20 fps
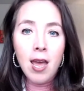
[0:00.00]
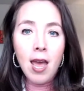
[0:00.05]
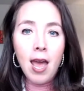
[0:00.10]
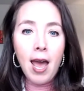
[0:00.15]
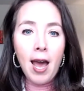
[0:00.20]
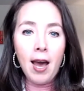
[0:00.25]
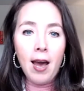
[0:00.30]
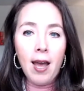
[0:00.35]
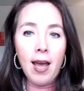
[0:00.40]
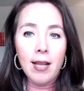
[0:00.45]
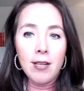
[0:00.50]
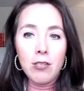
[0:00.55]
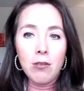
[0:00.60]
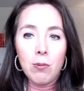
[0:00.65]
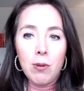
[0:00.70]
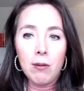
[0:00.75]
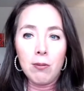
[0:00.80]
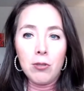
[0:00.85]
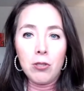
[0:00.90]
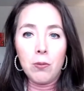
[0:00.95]
and to
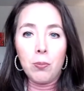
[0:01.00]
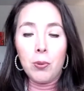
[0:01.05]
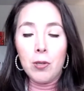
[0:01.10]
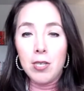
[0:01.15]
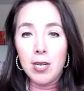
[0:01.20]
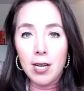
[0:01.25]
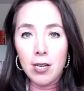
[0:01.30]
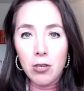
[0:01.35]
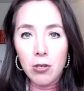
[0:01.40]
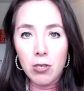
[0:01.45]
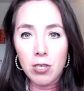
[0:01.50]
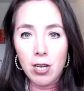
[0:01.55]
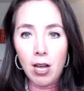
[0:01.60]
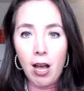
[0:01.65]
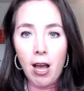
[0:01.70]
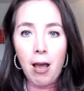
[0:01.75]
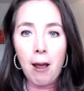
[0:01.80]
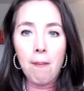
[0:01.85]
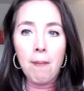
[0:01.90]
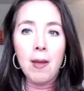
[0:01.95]
be able to protect your
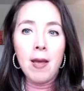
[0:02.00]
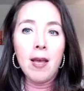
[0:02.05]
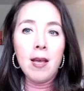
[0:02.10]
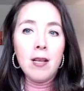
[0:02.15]
time,